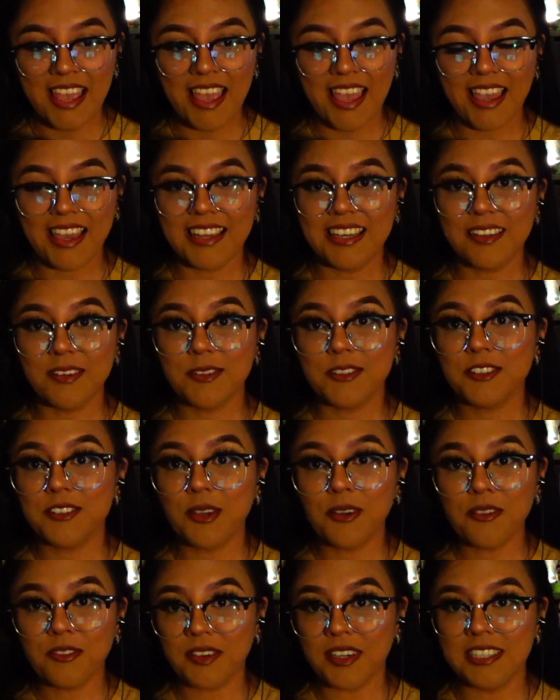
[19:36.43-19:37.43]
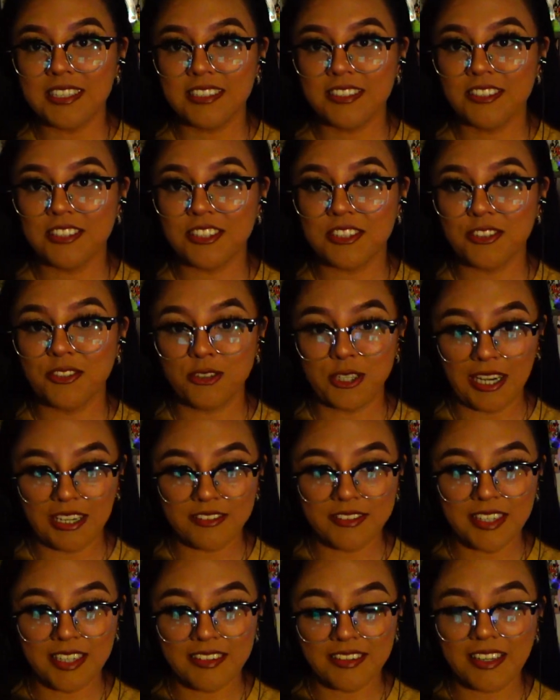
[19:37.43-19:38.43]
and it was so fun to just drive
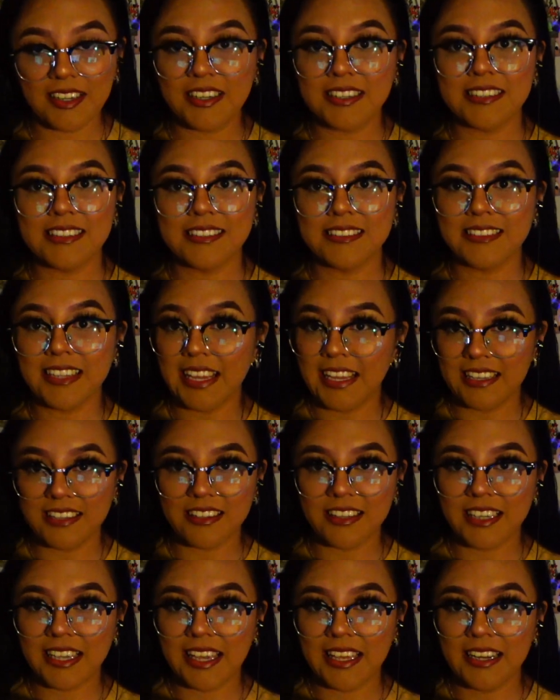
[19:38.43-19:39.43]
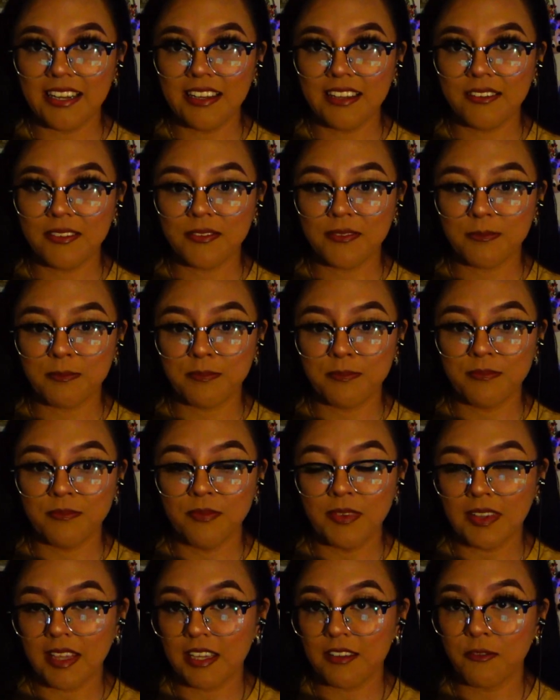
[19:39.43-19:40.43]
down there and take a look at it
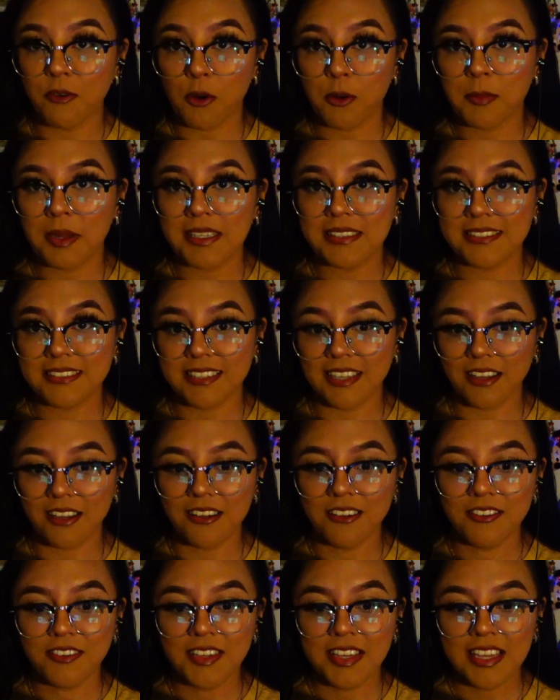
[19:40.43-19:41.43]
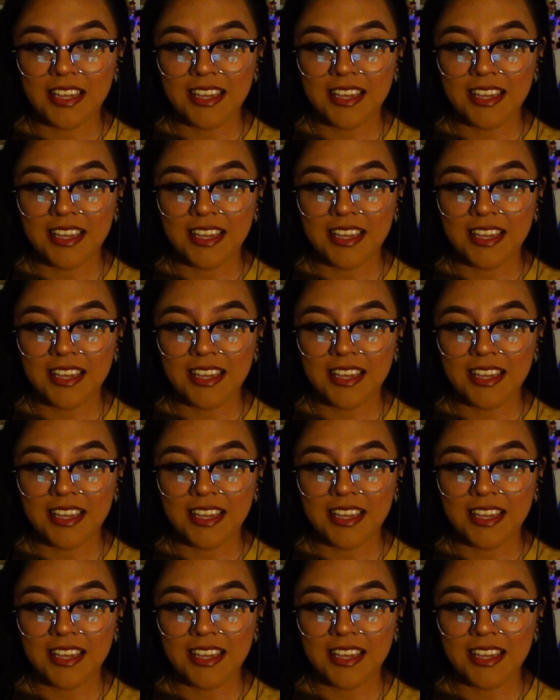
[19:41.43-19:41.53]
like for myself,